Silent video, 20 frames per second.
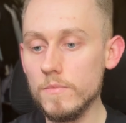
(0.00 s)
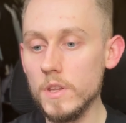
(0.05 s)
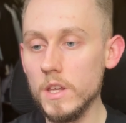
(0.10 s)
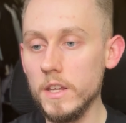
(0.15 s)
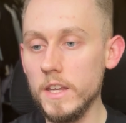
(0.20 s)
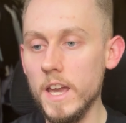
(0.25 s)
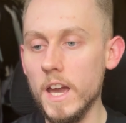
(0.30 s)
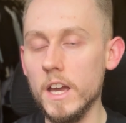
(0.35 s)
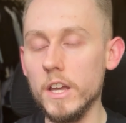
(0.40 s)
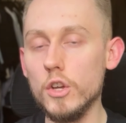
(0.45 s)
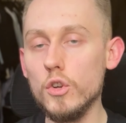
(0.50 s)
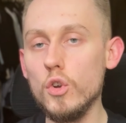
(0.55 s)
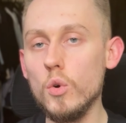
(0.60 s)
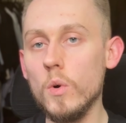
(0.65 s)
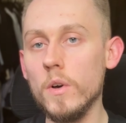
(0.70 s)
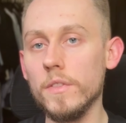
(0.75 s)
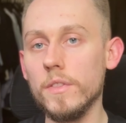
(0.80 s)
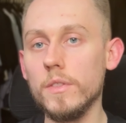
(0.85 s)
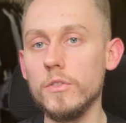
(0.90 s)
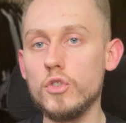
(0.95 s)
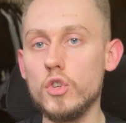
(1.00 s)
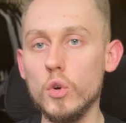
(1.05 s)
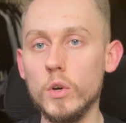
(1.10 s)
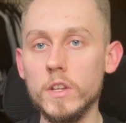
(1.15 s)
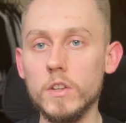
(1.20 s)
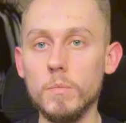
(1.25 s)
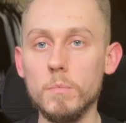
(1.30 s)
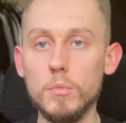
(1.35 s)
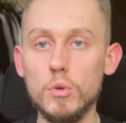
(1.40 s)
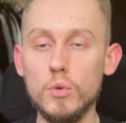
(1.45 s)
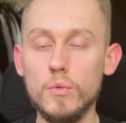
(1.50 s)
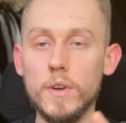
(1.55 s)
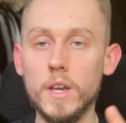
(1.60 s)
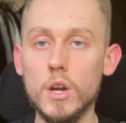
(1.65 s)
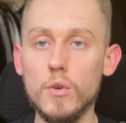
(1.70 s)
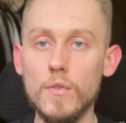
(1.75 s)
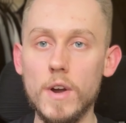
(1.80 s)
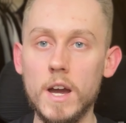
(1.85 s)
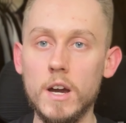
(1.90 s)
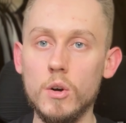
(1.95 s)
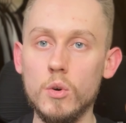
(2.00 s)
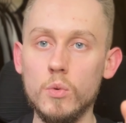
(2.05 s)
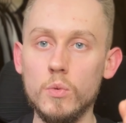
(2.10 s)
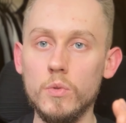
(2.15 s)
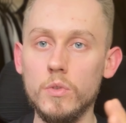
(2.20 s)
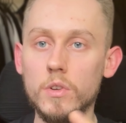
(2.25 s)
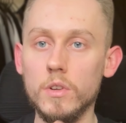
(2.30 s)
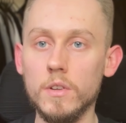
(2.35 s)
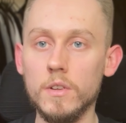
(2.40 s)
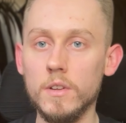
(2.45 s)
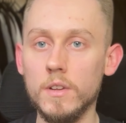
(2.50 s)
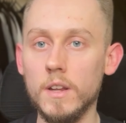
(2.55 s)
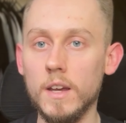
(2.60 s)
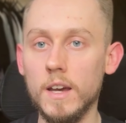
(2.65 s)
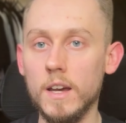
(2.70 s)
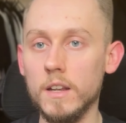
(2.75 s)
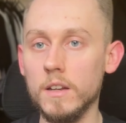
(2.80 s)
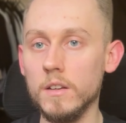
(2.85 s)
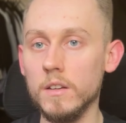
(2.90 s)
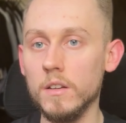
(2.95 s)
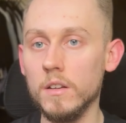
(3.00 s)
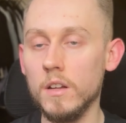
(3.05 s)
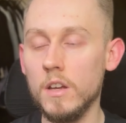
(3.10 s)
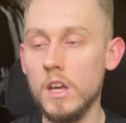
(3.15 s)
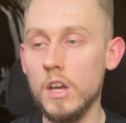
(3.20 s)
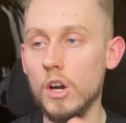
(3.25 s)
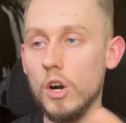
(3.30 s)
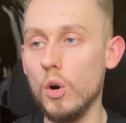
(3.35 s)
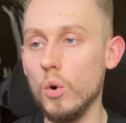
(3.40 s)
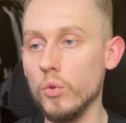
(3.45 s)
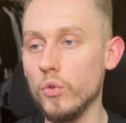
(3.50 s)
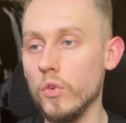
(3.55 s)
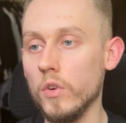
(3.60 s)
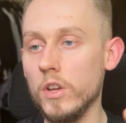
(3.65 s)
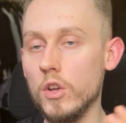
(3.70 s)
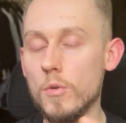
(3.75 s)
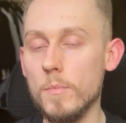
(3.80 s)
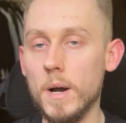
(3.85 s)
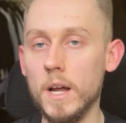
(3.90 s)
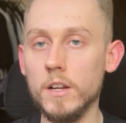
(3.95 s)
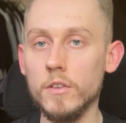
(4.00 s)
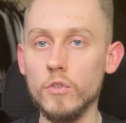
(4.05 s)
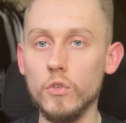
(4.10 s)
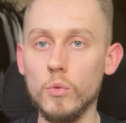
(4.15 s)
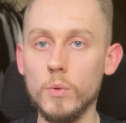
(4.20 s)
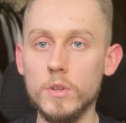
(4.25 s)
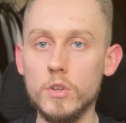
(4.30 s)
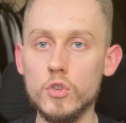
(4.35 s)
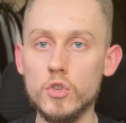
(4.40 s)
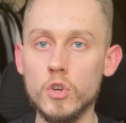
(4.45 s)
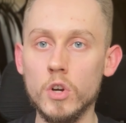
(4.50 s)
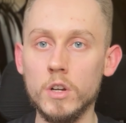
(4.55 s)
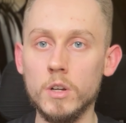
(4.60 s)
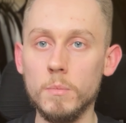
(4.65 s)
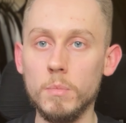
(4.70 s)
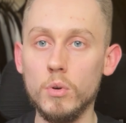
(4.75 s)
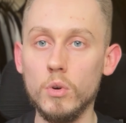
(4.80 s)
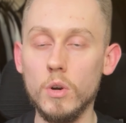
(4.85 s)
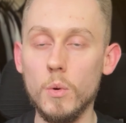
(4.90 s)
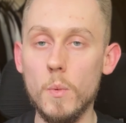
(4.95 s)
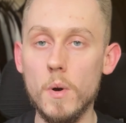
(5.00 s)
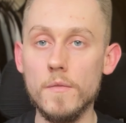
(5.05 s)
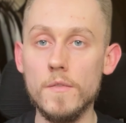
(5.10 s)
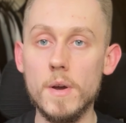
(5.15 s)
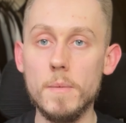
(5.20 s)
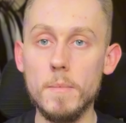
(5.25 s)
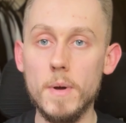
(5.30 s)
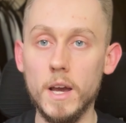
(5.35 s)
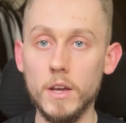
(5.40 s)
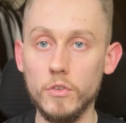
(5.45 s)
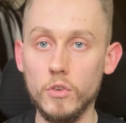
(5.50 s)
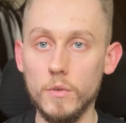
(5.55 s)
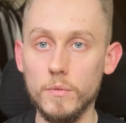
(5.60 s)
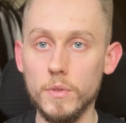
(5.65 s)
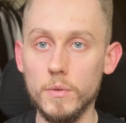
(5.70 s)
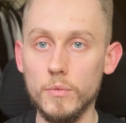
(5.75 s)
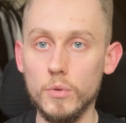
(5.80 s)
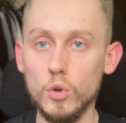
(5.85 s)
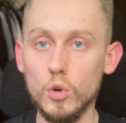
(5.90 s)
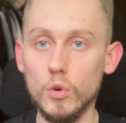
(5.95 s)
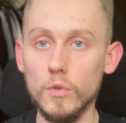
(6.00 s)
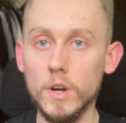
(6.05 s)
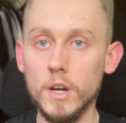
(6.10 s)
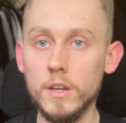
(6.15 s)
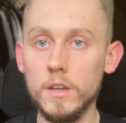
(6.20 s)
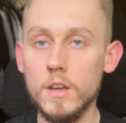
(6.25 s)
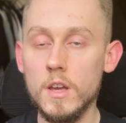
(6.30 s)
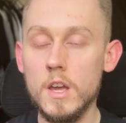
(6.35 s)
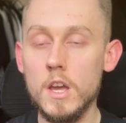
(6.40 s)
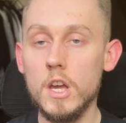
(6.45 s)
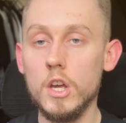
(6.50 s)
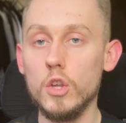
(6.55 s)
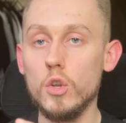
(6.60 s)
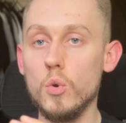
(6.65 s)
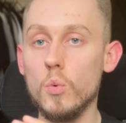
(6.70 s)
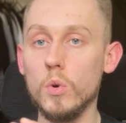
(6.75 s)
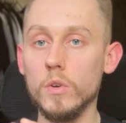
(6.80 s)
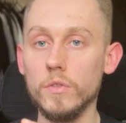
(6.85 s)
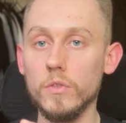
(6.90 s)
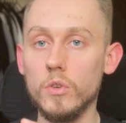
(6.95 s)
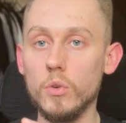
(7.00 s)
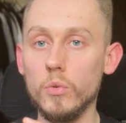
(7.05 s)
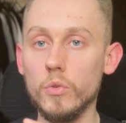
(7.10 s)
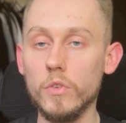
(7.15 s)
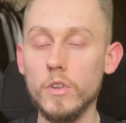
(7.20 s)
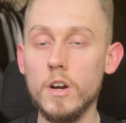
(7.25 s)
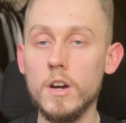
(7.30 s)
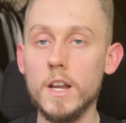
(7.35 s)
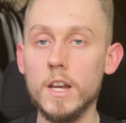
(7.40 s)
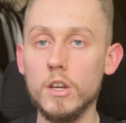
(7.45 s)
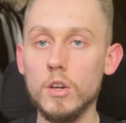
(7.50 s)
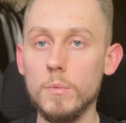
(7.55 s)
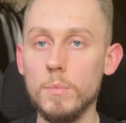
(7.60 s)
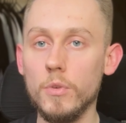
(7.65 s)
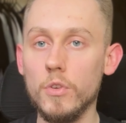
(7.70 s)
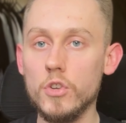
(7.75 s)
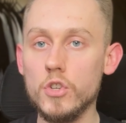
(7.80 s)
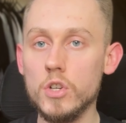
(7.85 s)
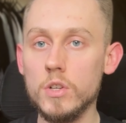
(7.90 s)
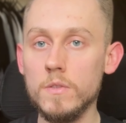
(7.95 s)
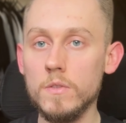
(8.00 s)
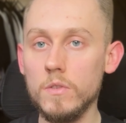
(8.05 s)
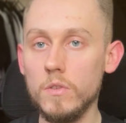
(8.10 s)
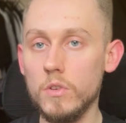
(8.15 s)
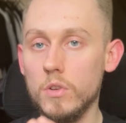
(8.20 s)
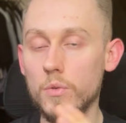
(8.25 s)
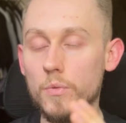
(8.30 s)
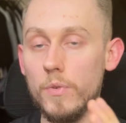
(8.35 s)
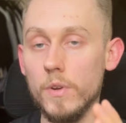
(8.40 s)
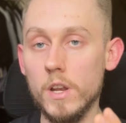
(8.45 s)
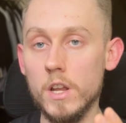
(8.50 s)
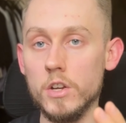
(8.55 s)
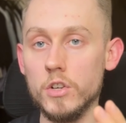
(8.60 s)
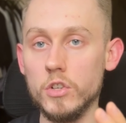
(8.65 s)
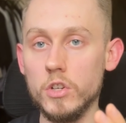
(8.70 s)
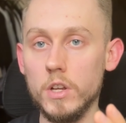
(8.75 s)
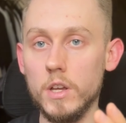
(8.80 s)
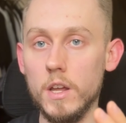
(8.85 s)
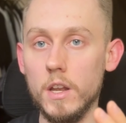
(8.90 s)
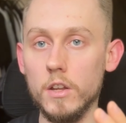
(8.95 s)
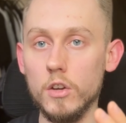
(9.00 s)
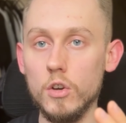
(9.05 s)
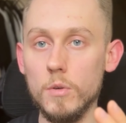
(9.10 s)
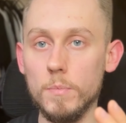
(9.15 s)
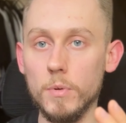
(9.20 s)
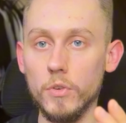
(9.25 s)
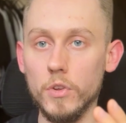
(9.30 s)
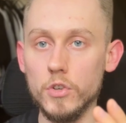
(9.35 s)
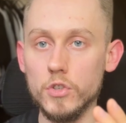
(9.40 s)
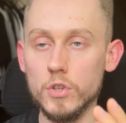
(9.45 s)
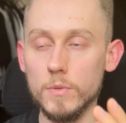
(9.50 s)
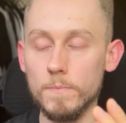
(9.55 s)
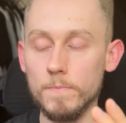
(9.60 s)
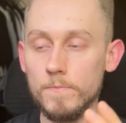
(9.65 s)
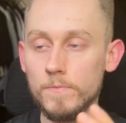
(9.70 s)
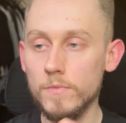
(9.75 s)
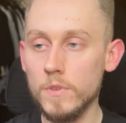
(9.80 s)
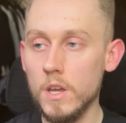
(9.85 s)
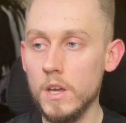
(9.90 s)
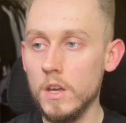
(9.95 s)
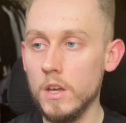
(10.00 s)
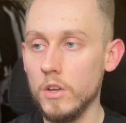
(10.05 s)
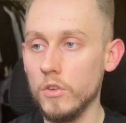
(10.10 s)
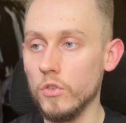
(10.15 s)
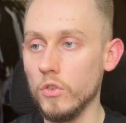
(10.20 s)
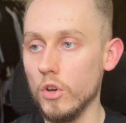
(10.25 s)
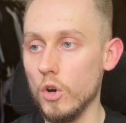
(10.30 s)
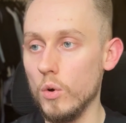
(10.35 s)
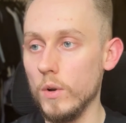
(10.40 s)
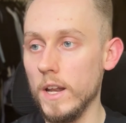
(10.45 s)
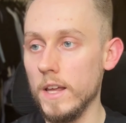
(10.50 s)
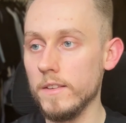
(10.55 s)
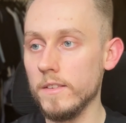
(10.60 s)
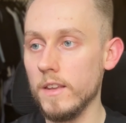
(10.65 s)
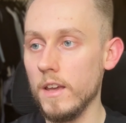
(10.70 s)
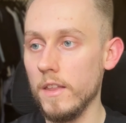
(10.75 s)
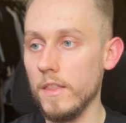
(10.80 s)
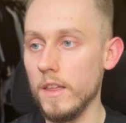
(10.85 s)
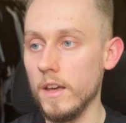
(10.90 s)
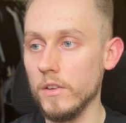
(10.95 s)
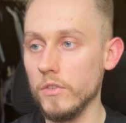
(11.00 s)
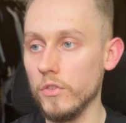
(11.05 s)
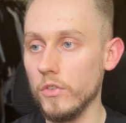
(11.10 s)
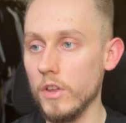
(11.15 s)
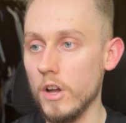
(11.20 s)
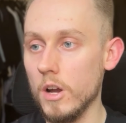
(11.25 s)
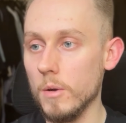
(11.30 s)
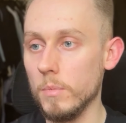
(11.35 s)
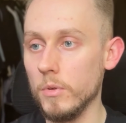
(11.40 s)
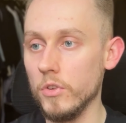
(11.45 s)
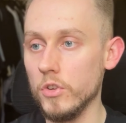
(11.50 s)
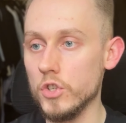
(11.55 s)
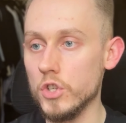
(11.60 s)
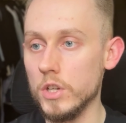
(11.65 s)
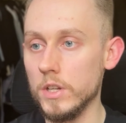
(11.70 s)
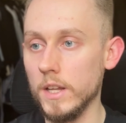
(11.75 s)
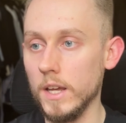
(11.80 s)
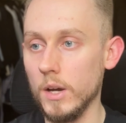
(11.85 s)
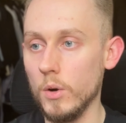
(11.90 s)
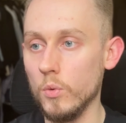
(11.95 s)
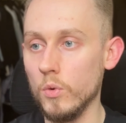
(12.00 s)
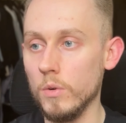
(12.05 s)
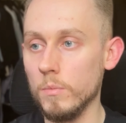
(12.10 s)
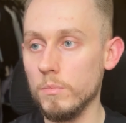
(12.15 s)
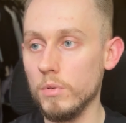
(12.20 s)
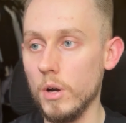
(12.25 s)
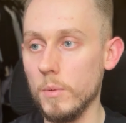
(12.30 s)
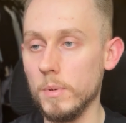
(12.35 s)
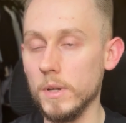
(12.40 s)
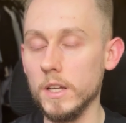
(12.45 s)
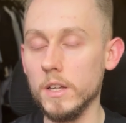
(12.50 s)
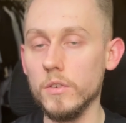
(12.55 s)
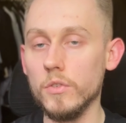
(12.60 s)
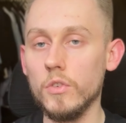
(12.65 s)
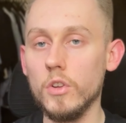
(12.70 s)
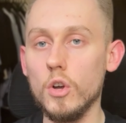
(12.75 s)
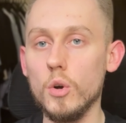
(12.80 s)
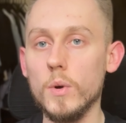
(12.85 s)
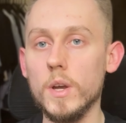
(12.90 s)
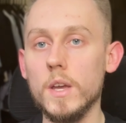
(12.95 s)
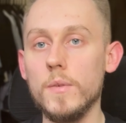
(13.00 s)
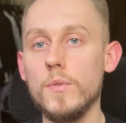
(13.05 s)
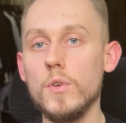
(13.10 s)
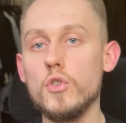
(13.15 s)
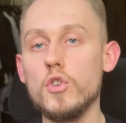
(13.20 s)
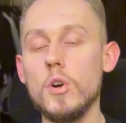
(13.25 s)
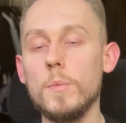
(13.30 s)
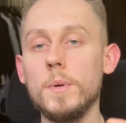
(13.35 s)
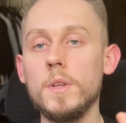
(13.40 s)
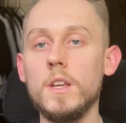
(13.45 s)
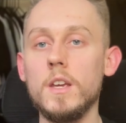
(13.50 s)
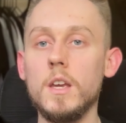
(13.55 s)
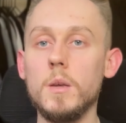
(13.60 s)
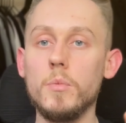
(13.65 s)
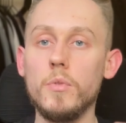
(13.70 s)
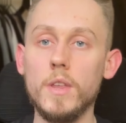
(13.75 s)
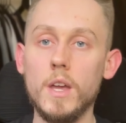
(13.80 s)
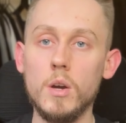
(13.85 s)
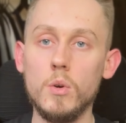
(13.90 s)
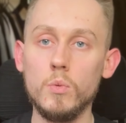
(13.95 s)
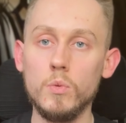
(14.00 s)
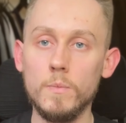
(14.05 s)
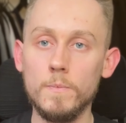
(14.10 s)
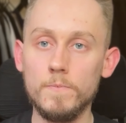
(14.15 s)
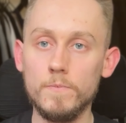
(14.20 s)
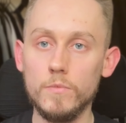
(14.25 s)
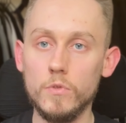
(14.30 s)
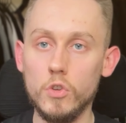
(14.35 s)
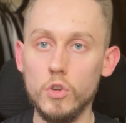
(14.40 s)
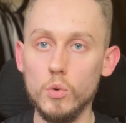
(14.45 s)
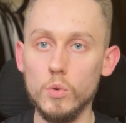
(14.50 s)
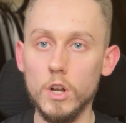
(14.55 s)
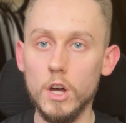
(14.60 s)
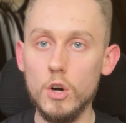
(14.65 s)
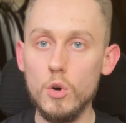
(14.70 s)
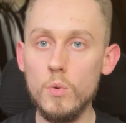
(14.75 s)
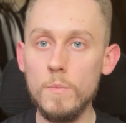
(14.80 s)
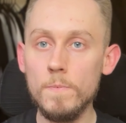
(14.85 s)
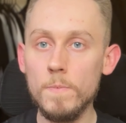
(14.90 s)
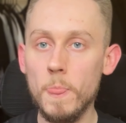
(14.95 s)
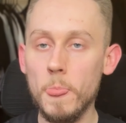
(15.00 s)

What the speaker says: don't want joints moving around and altering your balance when you're trying to pull a 1 rep max off the floor, right? You want to start in a good position to finish in a good position. So let's get that start position down properly. So if you're dropping your hips down too low,